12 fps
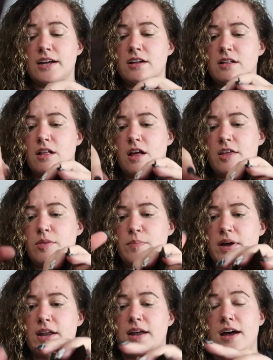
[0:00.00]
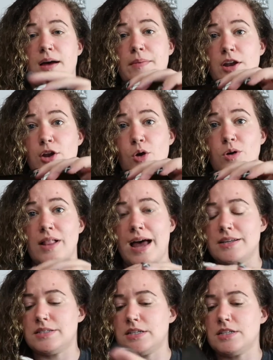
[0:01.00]
cloth, but no
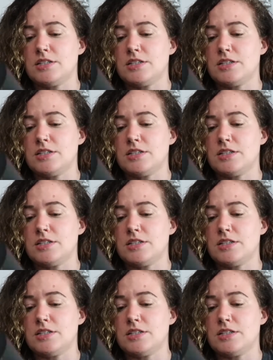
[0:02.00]
glasses.